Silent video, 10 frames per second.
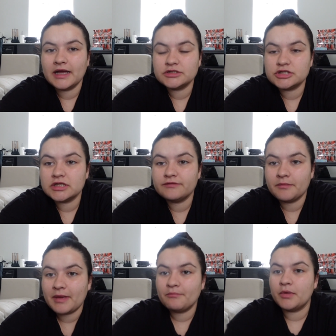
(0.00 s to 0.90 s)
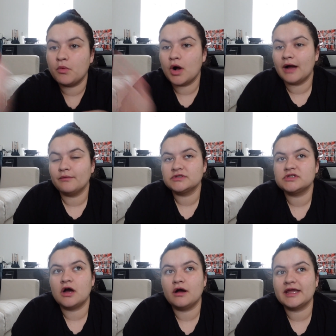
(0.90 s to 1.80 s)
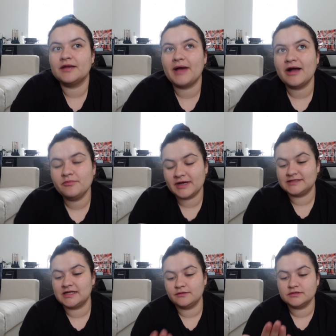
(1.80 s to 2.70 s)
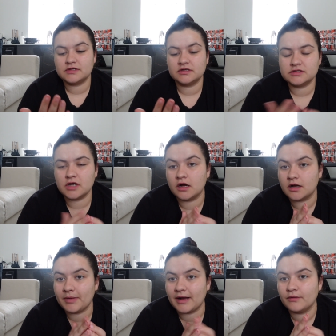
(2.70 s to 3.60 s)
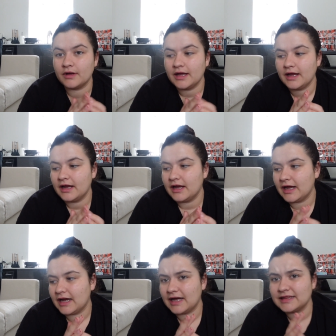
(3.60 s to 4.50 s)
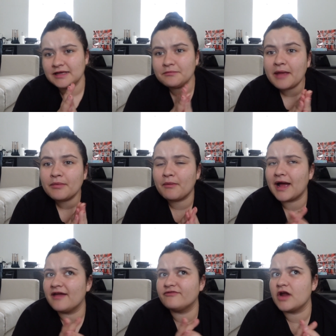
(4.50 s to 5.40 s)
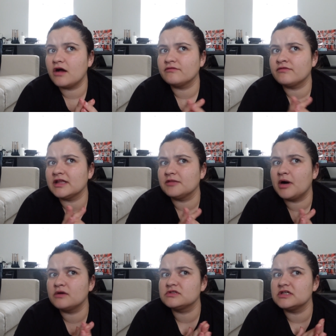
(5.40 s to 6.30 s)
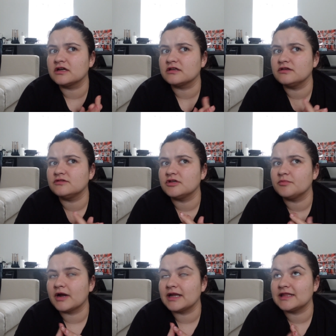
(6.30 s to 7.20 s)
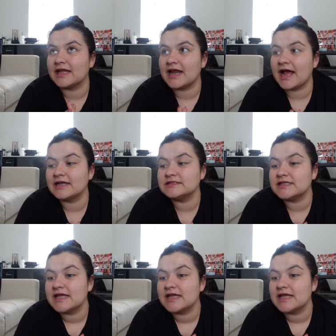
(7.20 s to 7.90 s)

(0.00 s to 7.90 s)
actually remember what I was talking about but I said I was going to talk about I think maybe why I've not really posted on YouTube or anything. And